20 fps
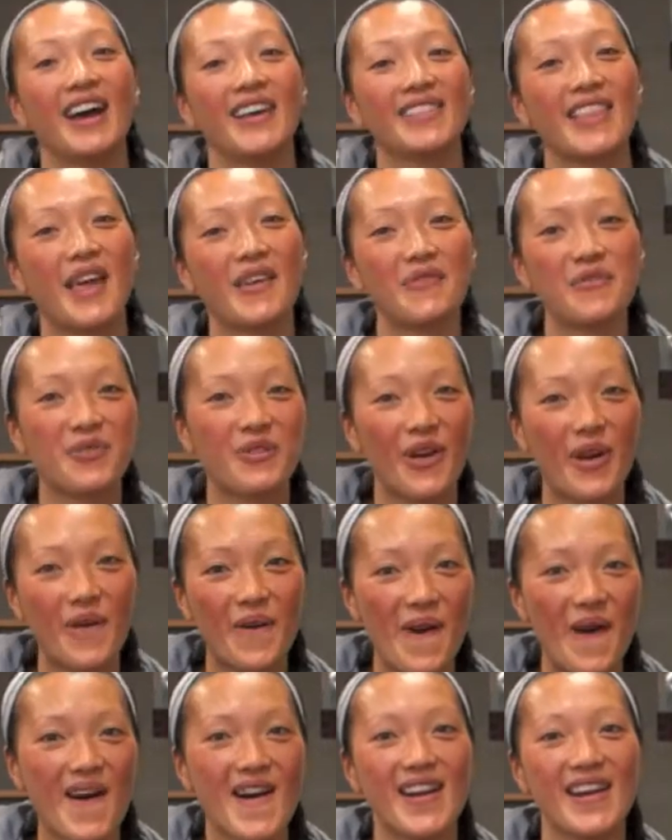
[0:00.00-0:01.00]
life will go
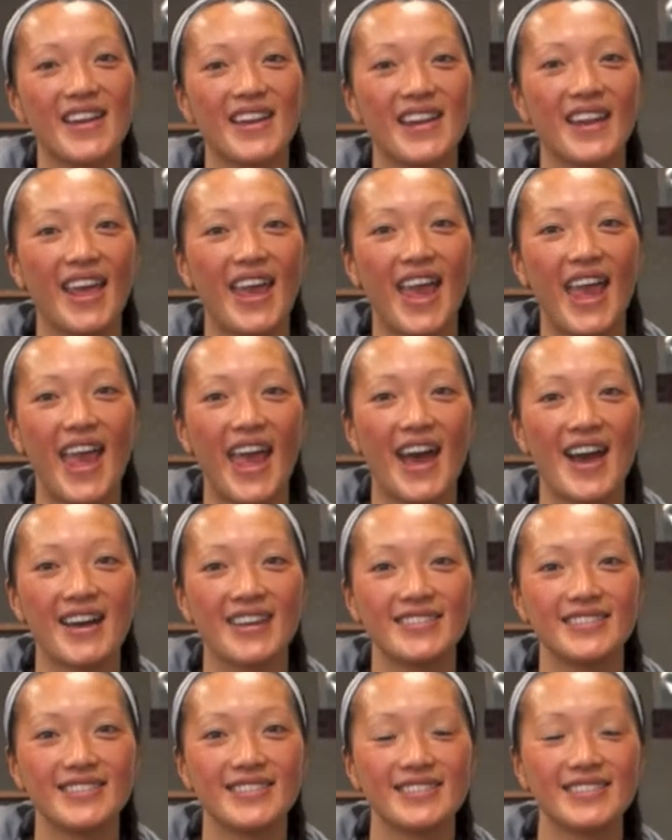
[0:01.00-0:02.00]
on
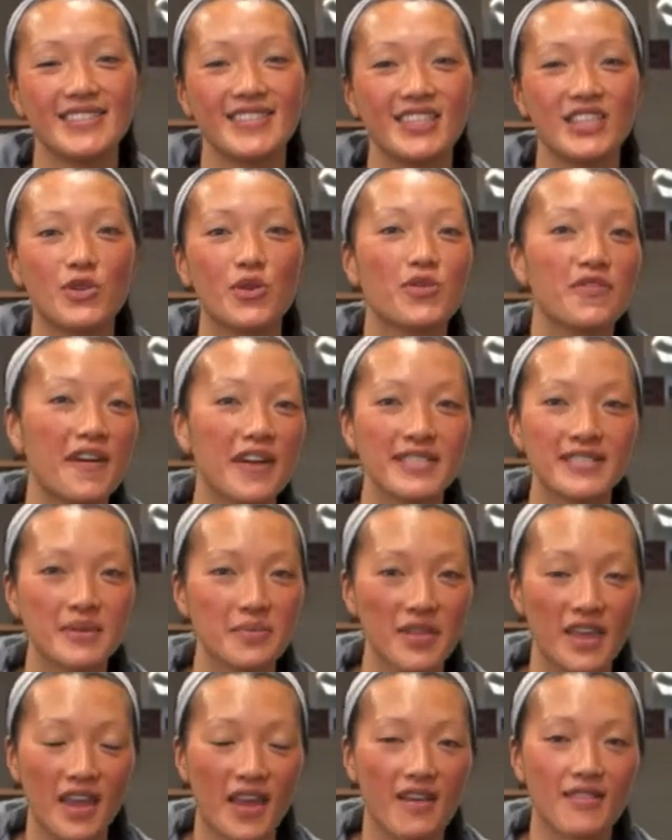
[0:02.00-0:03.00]
and you'll find
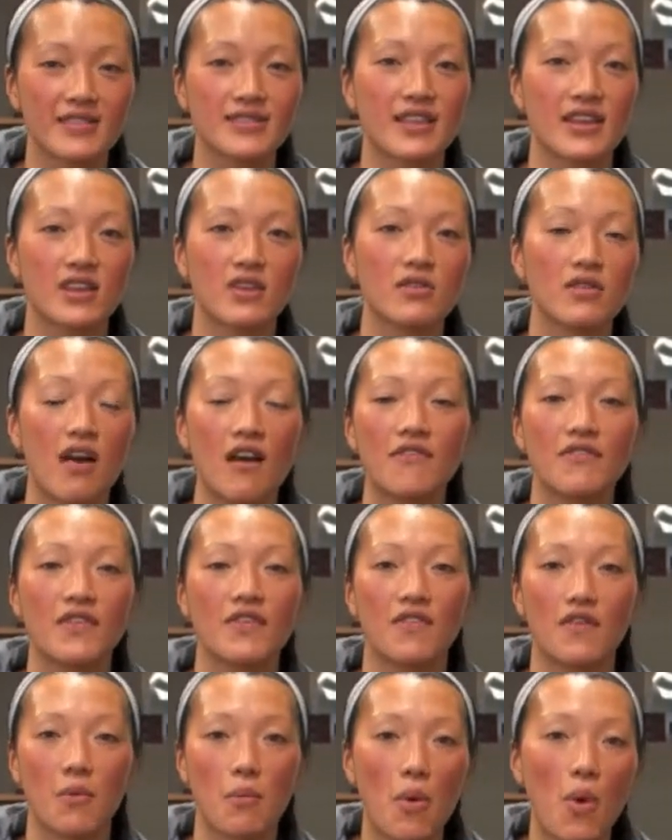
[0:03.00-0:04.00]
something else that you'll love
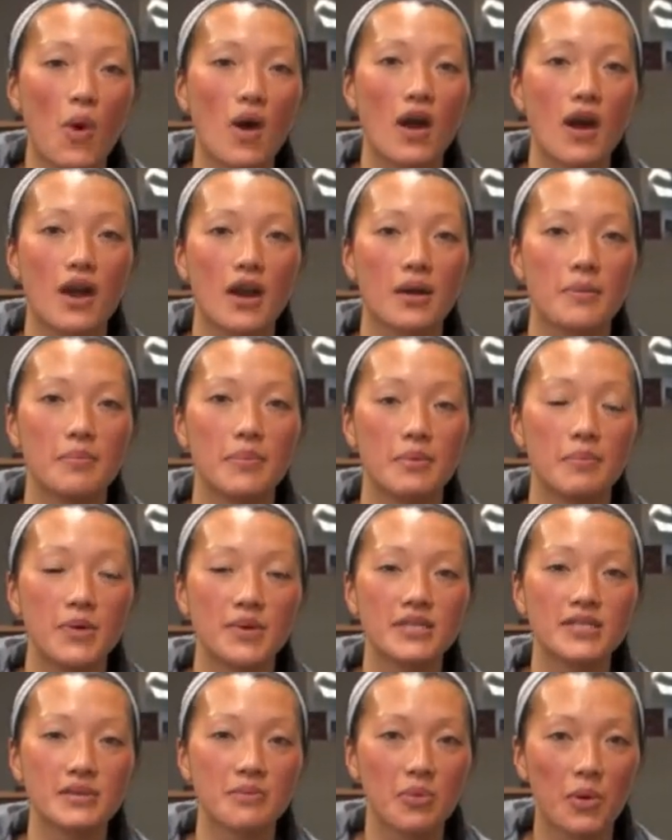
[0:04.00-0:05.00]
even more. But
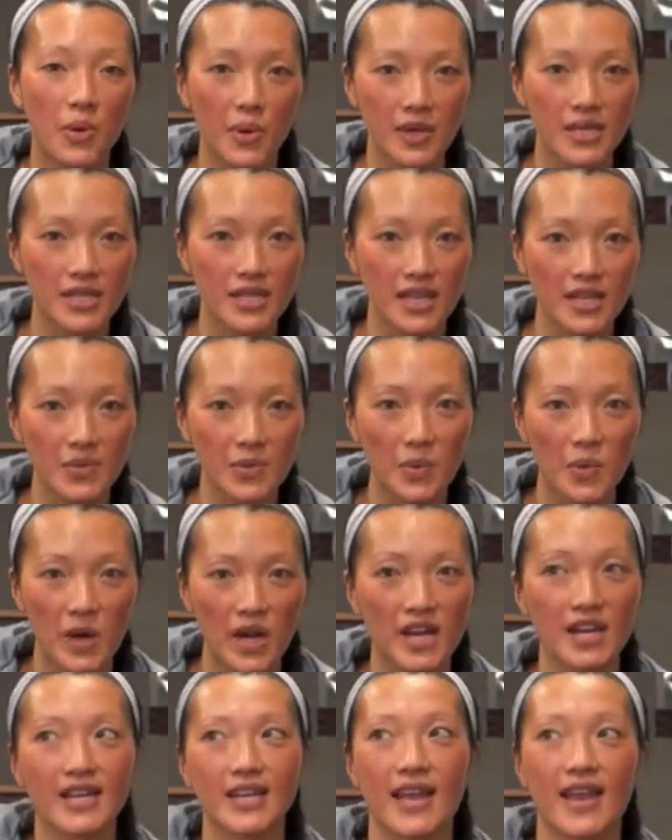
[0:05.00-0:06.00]
most importantly,
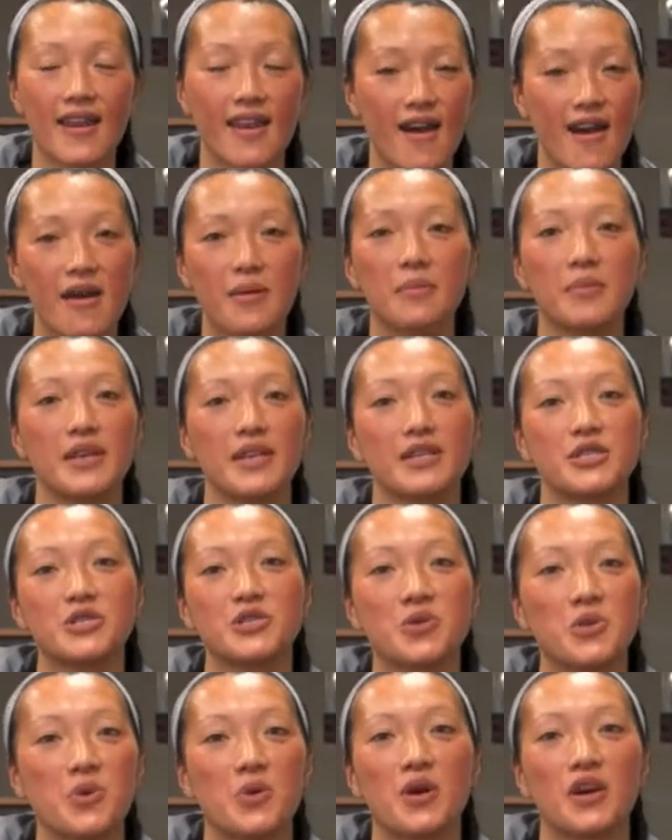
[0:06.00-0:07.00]
work cannot be a
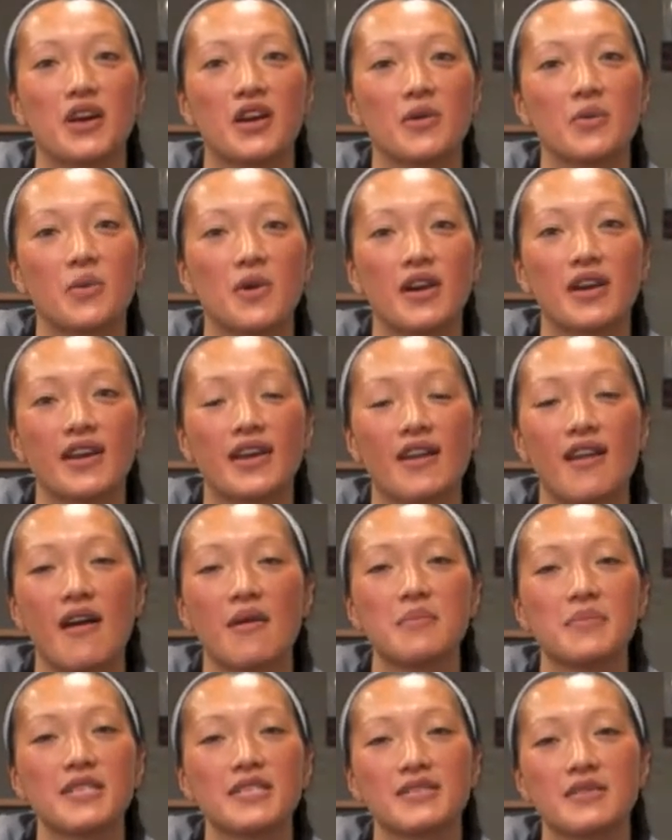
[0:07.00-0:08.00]
chore. Work
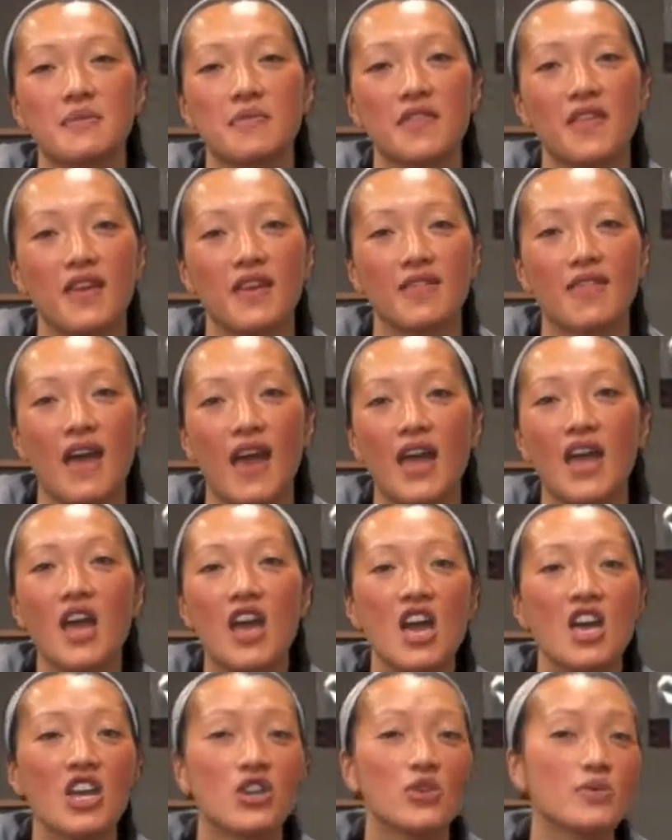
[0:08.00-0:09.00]
cannot be something that
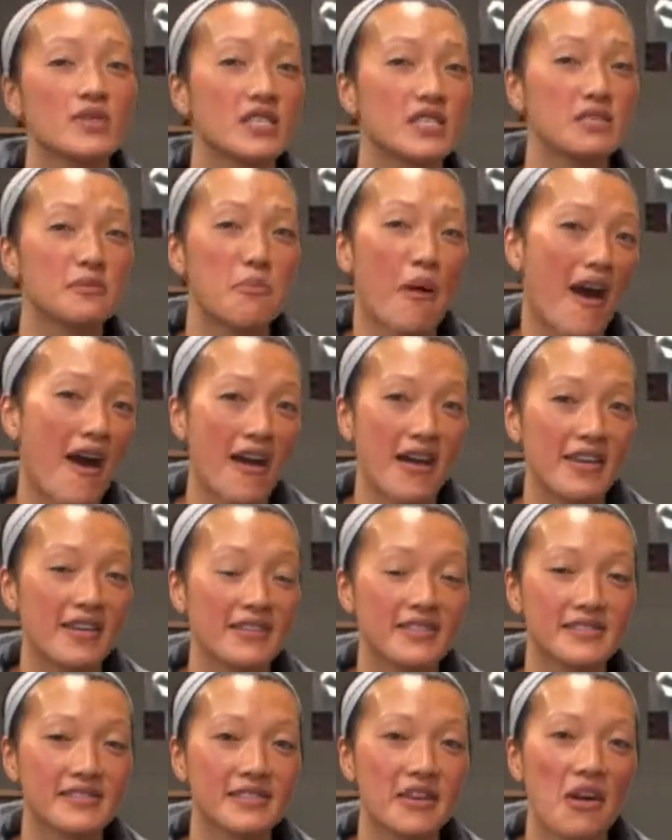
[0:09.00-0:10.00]
you
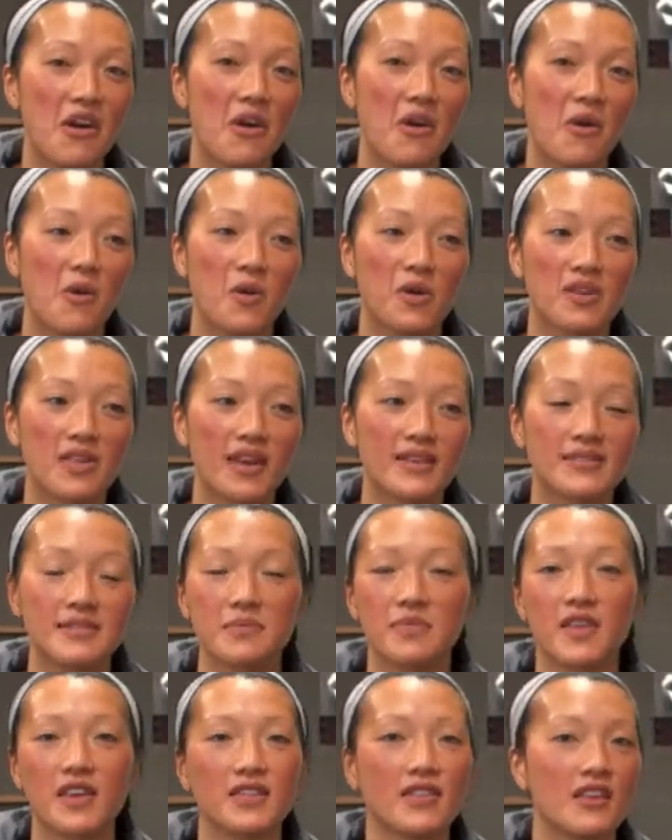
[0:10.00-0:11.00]
despise or that's
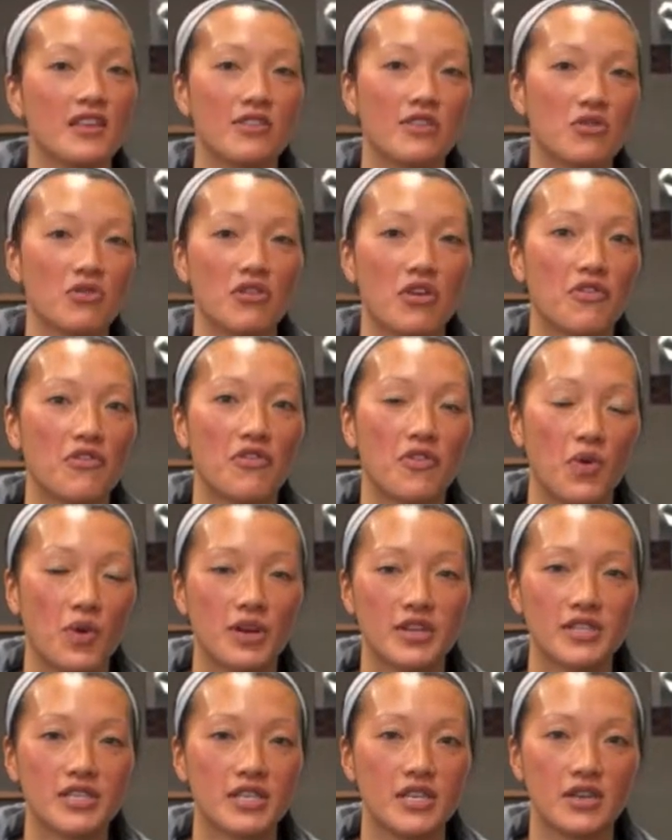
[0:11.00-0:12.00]
something that you don't look
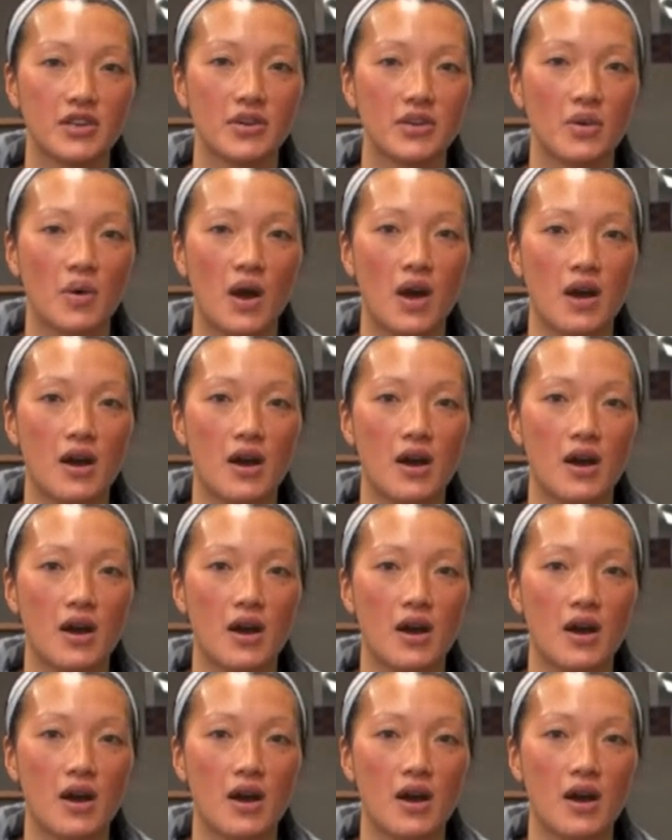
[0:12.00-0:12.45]
forward to.